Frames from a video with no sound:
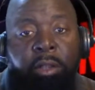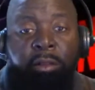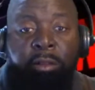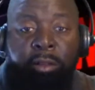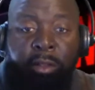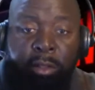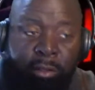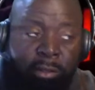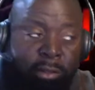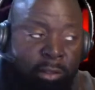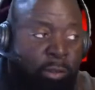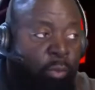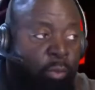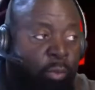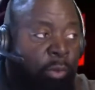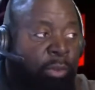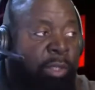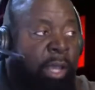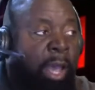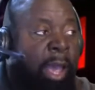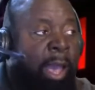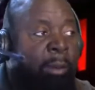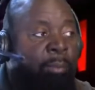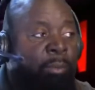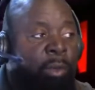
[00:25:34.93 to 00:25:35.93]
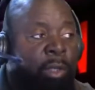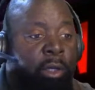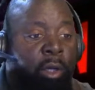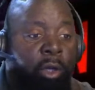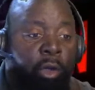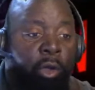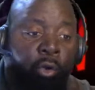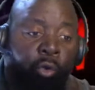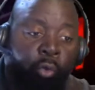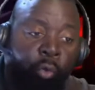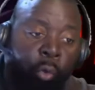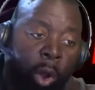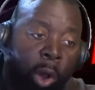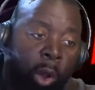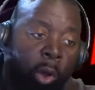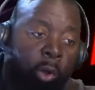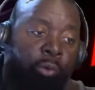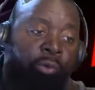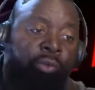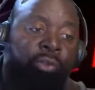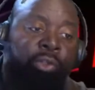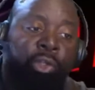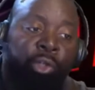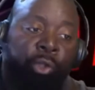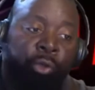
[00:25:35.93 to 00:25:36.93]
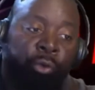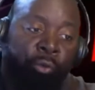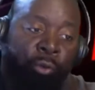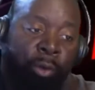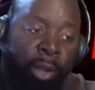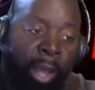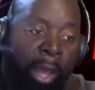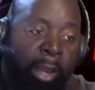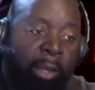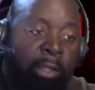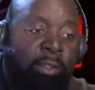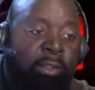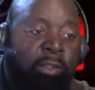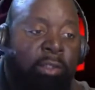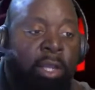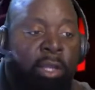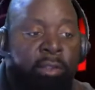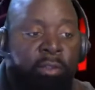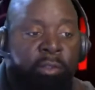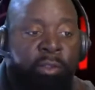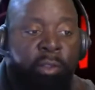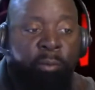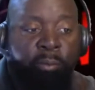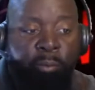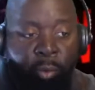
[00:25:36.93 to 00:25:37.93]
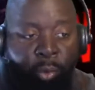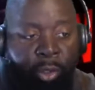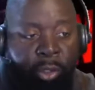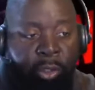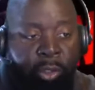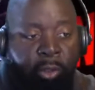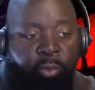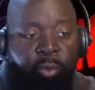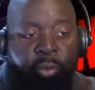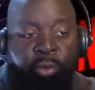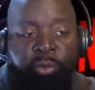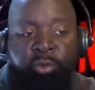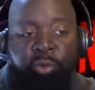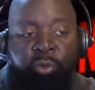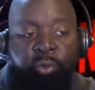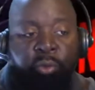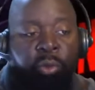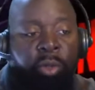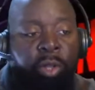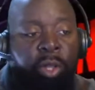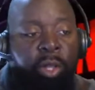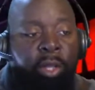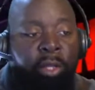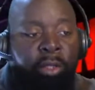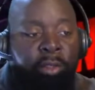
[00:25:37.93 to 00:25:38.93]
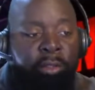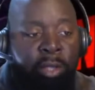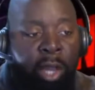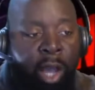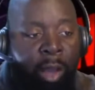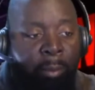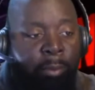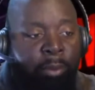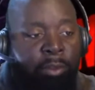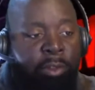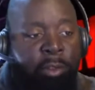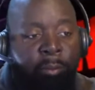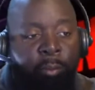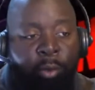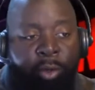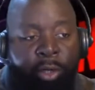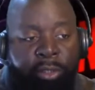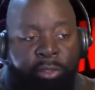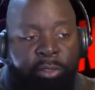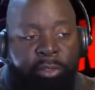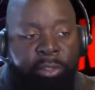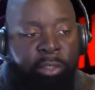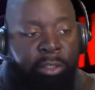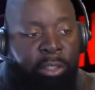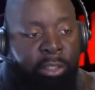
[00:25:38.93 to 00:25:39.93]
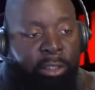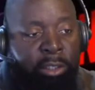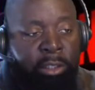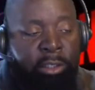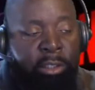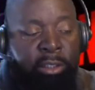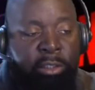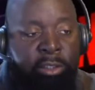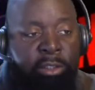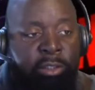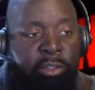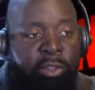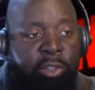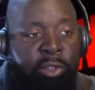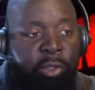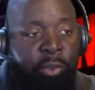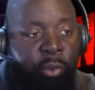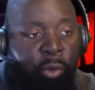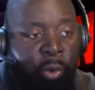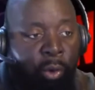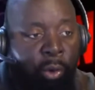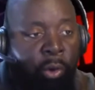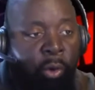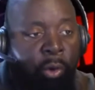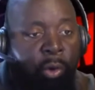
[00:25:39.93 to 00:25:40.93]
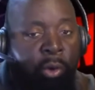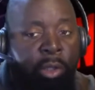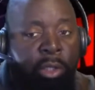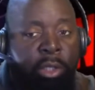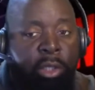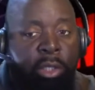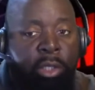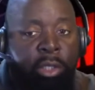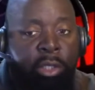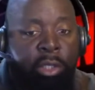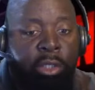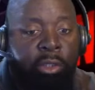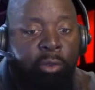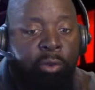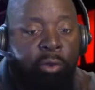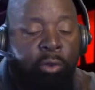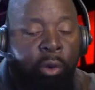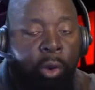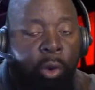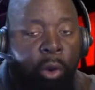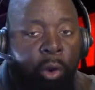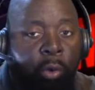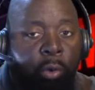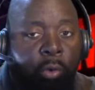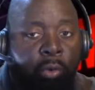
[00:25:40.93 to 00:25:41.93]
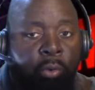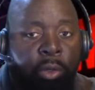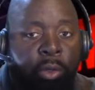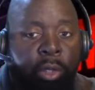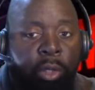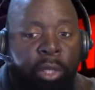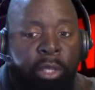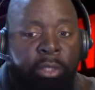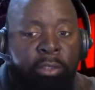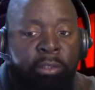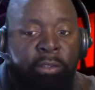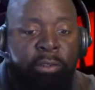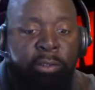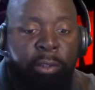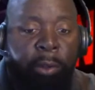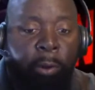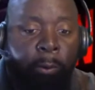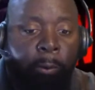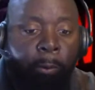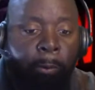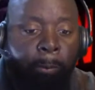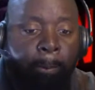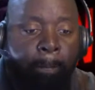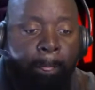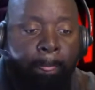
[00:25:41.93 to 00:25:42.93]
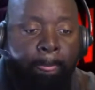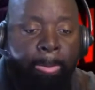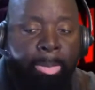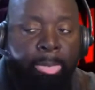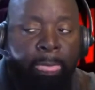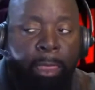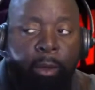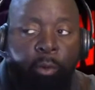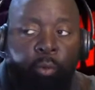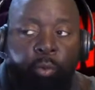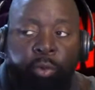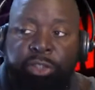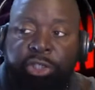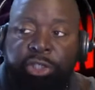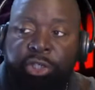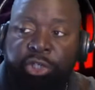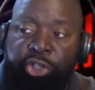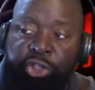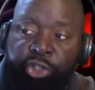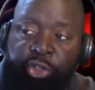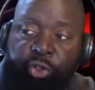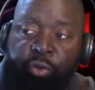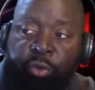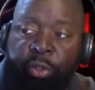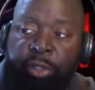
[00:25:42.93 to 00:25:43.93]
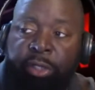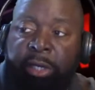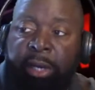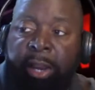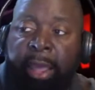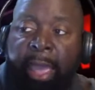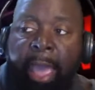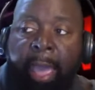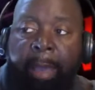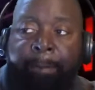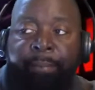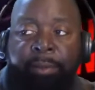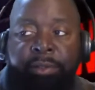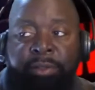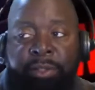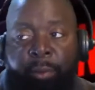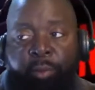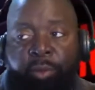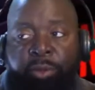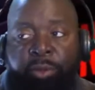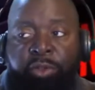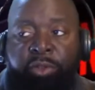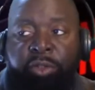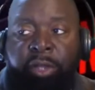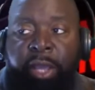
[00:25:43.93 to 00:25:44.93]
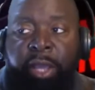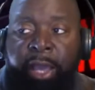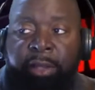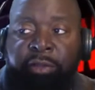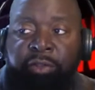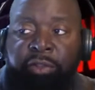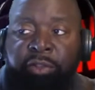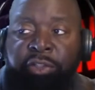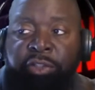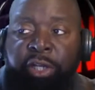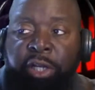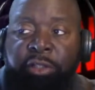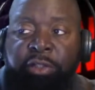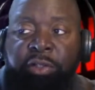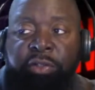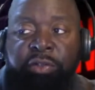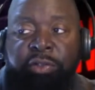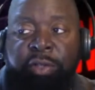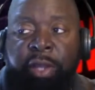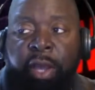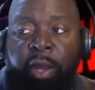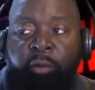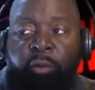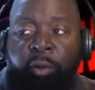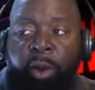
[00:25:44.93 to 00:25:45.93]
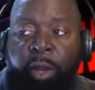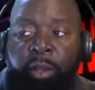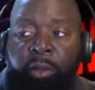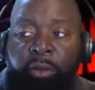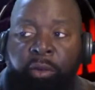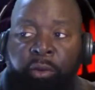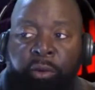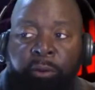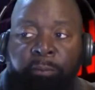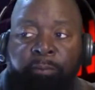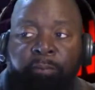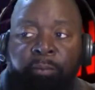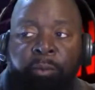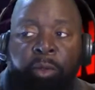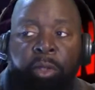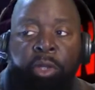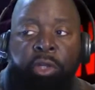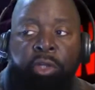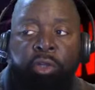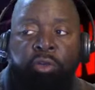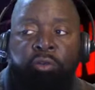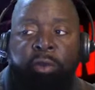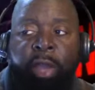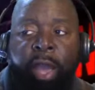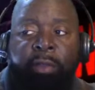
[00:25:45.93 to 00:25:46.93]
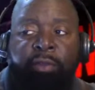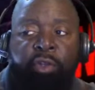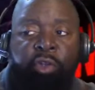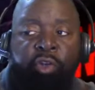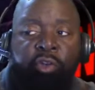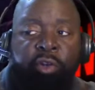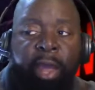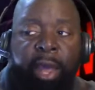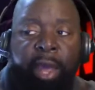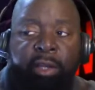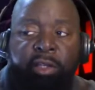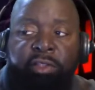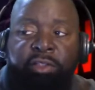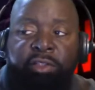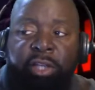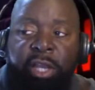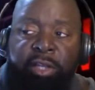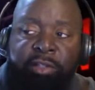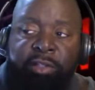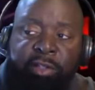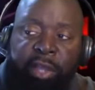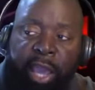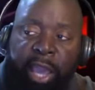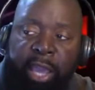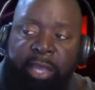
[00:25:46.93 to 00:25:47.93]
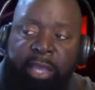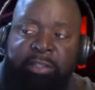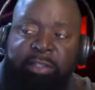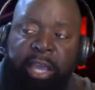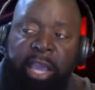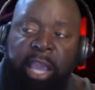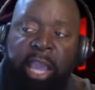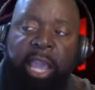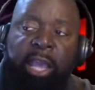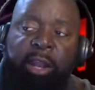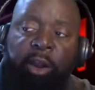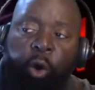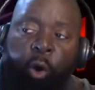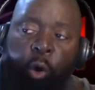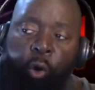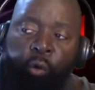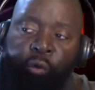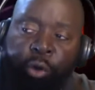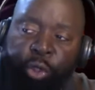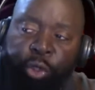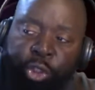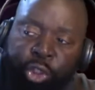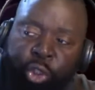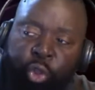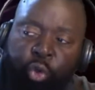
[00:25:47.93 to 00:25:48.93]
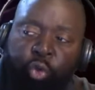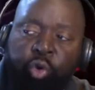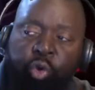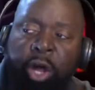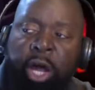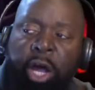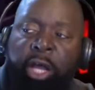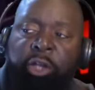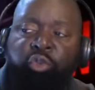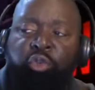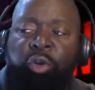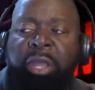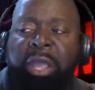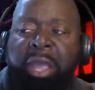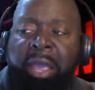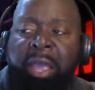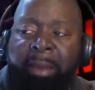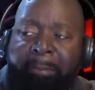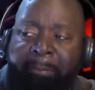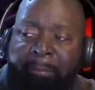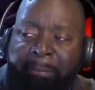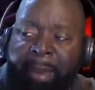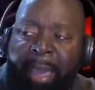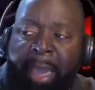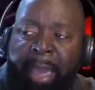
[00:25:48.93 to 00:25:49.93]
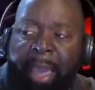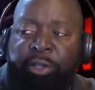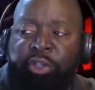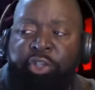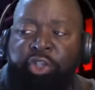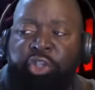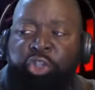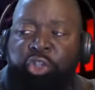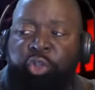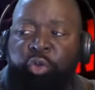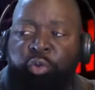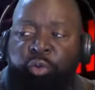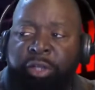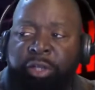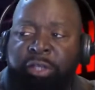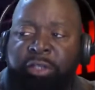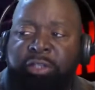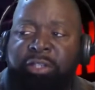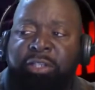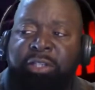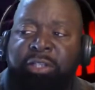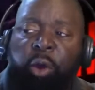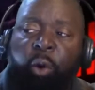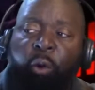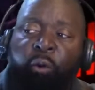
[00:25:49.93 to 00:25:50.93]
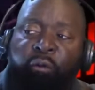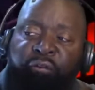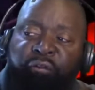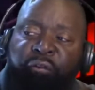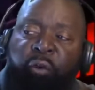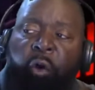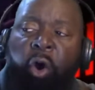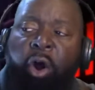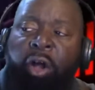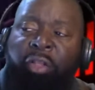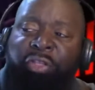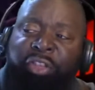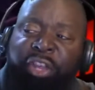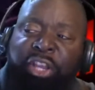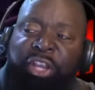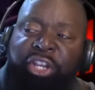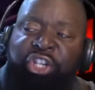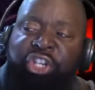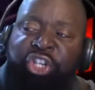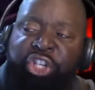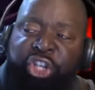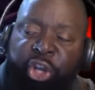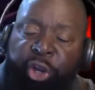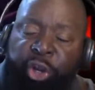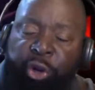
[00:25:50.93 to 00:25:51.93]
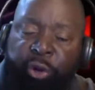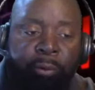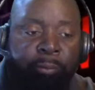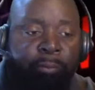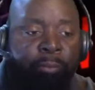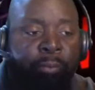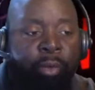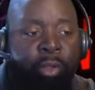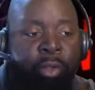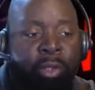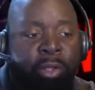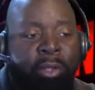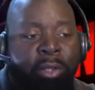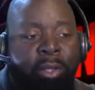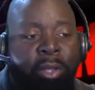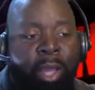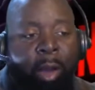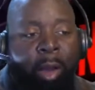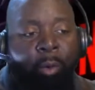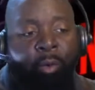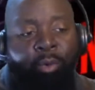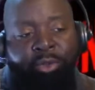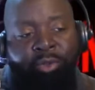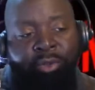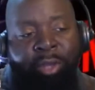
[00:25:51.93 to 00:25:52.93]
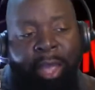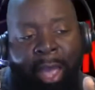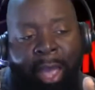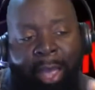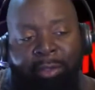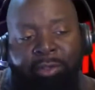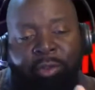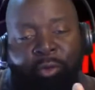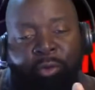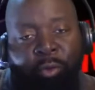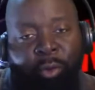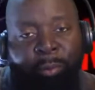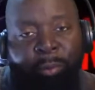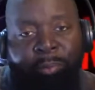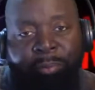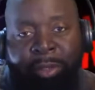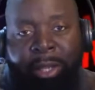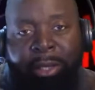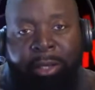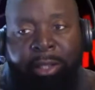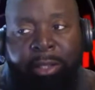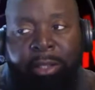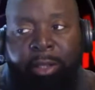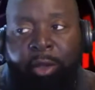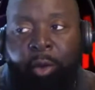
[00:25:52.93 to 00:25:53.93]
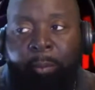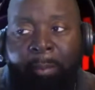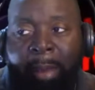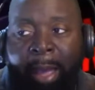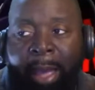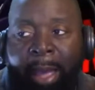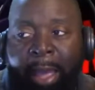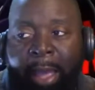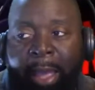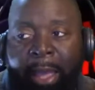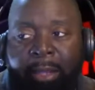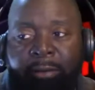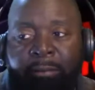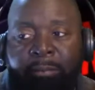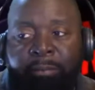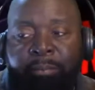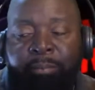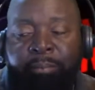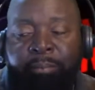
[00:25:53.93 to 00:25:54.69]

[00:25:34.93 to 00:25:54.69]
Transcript: This is what's happening across the United States. Good morning, Crystal Thomas. Good morning, Tanika. Good to see you, girl. And so with this shooting that happens, I want you guys to check this out right here. You got the United States has had over 200 mass shootings so far this year. I want you guys to grip that in your mind.